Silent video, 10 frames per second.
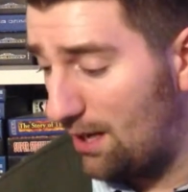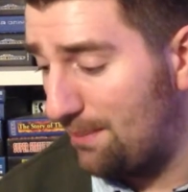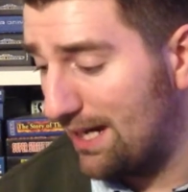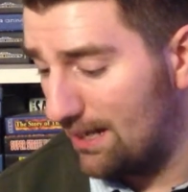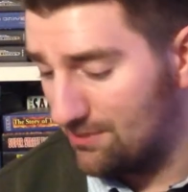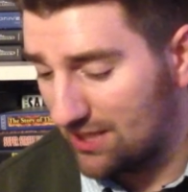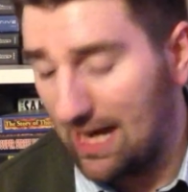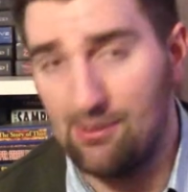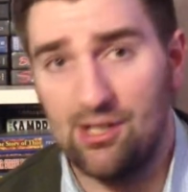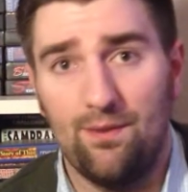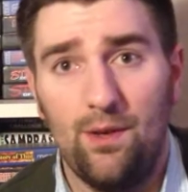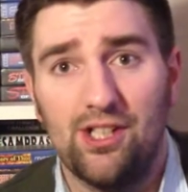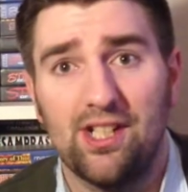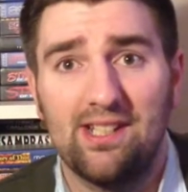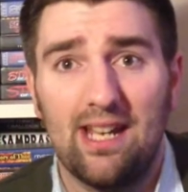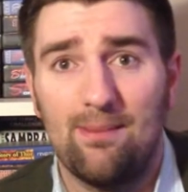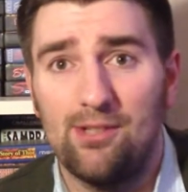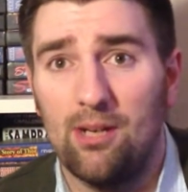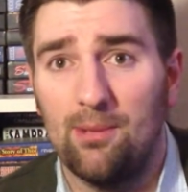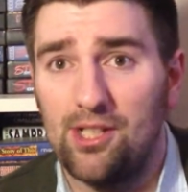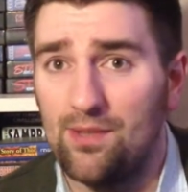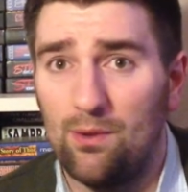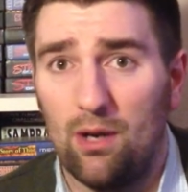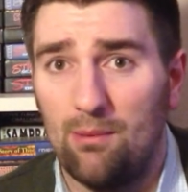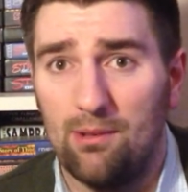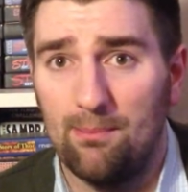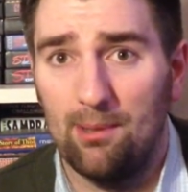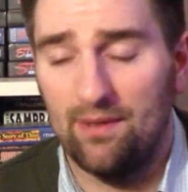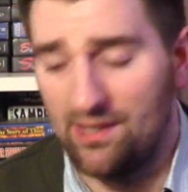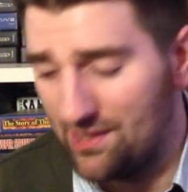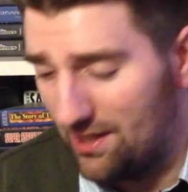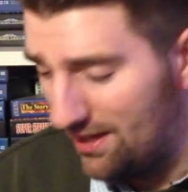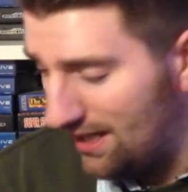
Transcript: being able to capture the footage at the same time, I just thought I wouldn't bother. So,